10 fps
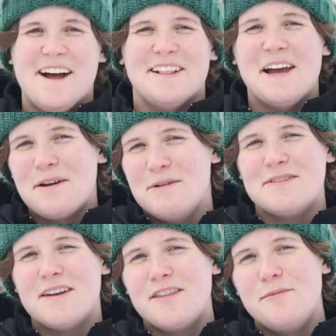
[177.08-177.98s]
Like we
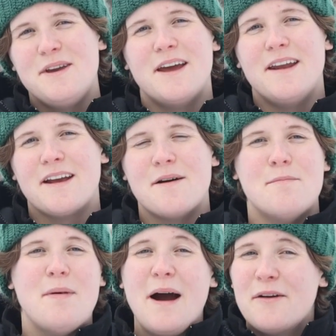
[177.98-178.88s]
said at the beginning,
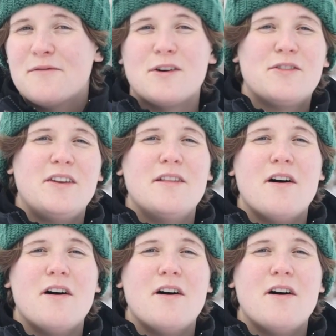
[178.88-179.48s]
biodiversity